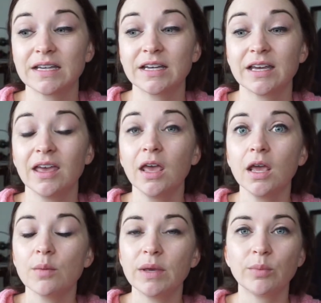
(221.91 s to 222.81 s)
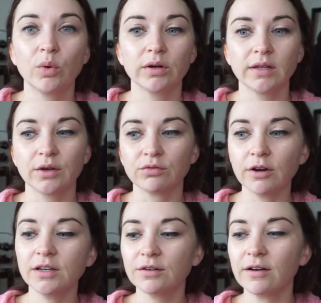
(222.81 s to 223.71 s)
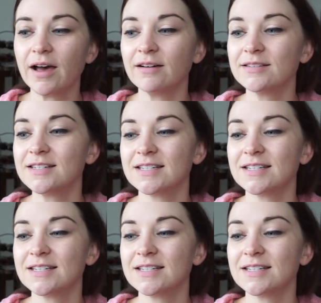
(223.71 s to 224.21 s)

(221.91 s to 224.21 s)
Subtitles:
Like people were like running around,